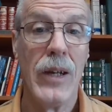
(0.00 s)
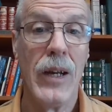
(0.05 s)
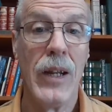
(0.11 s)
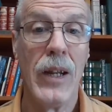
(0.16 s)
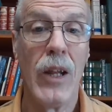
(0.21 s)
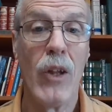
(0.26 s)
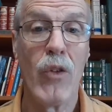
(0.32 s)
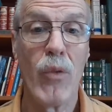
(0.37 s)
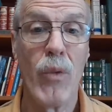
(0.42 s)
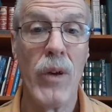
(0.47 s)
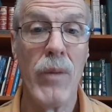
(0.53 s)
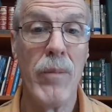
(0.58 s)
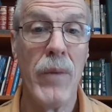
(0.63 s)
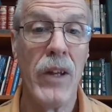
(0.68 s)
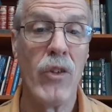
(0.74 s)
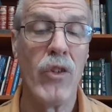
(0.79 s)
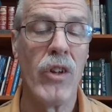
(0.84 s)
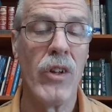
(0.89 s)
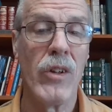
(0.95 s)
And as we
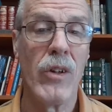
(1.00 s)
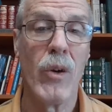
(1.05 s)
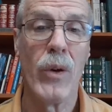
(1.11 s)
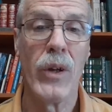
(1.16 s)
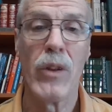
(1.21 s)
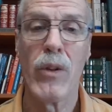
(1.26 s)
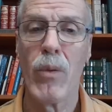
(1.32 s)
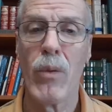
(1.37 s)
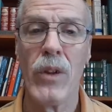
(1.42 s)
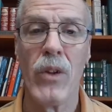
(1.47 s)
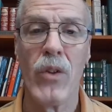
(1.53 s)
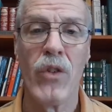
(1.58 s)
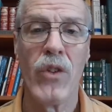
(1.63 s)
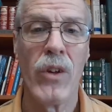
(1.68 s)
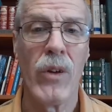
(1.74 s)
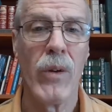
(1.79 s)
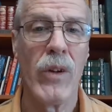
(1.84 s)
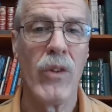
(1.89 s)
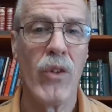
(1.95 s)
mentioned going through this
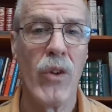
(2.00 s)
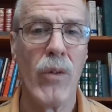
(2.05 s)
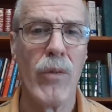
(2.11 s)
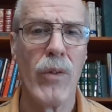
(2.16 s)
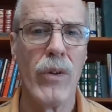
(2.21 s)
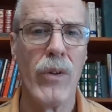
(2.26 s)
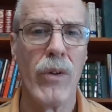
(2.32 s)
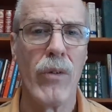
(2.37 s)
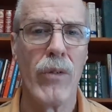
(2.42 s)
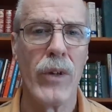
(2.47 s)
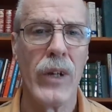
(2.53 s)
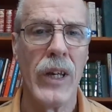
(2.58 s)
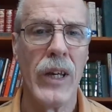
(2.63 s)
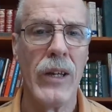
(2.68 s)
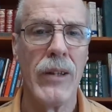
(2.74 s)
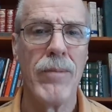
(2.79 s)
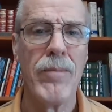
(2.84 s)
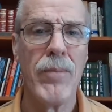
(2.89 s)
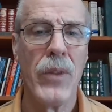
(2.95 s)
series over and over
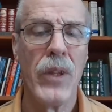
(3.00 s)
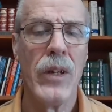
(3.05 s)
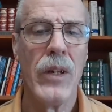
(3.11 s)
again,